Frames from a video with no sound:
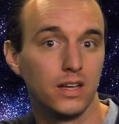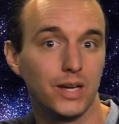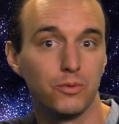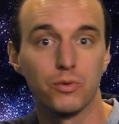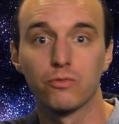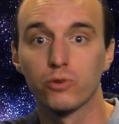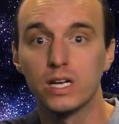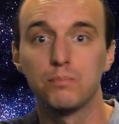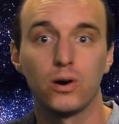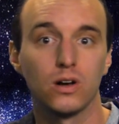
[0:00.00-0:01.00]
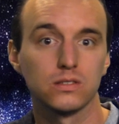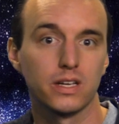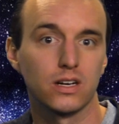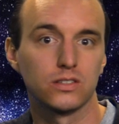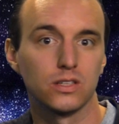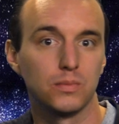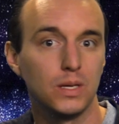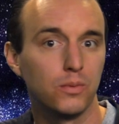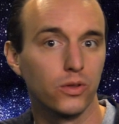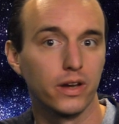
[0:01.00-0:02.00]
And when we read Paul's letter to the
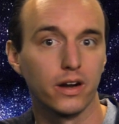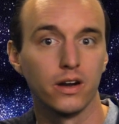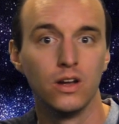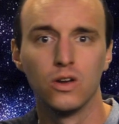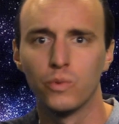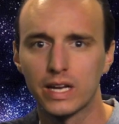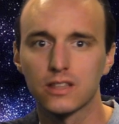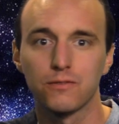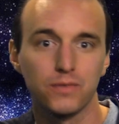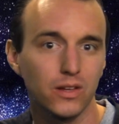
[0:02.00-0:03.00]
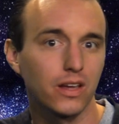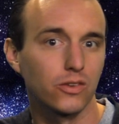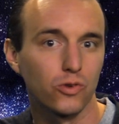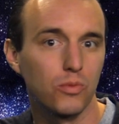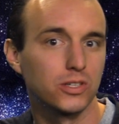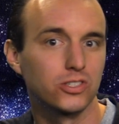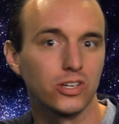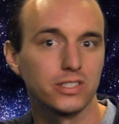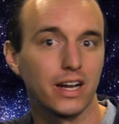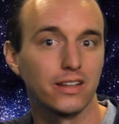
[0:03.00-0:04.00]
people there, we get the feeling the Roman
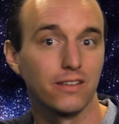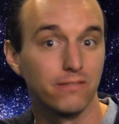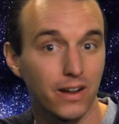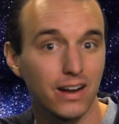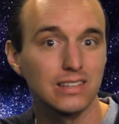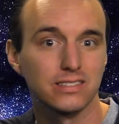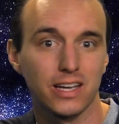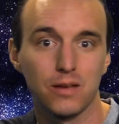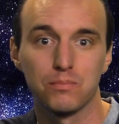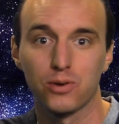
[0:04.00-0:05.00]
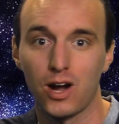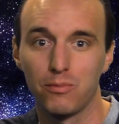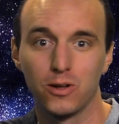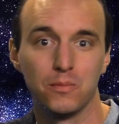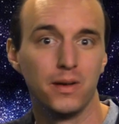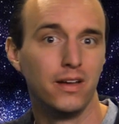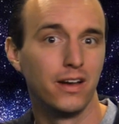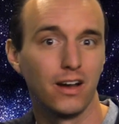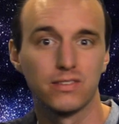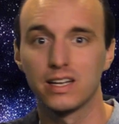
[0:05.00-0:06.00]
church had the very same problem
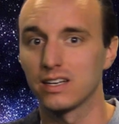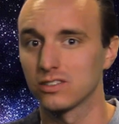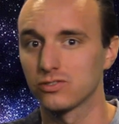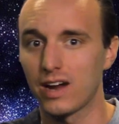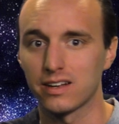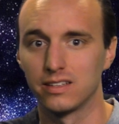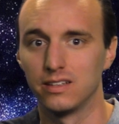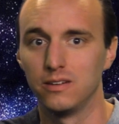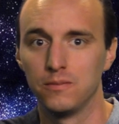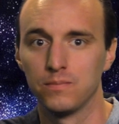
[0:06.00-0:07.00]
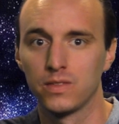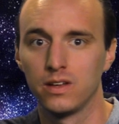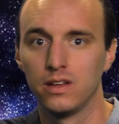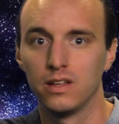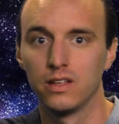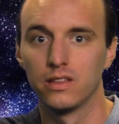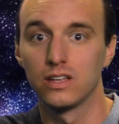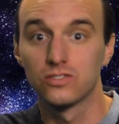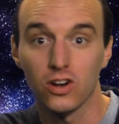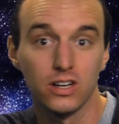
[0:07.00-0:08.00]
of getting distracted.
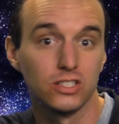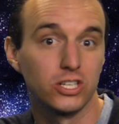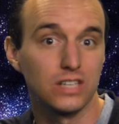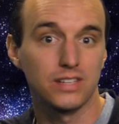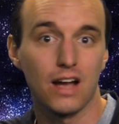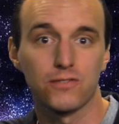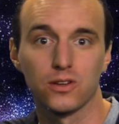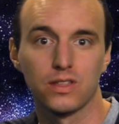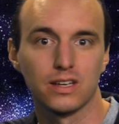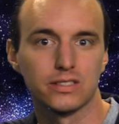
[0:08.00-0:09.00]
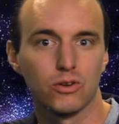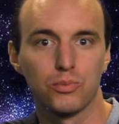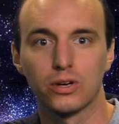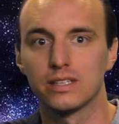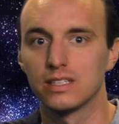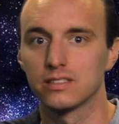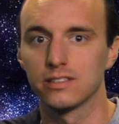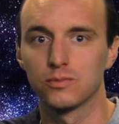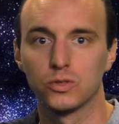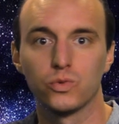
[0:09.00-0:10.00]
They started to chase after things that were putting
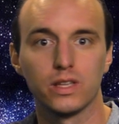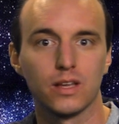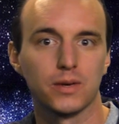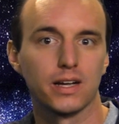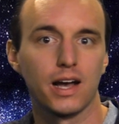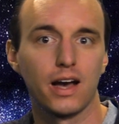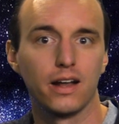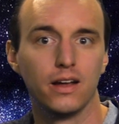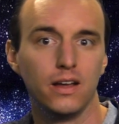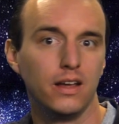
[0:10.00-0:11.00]
distance between them and God.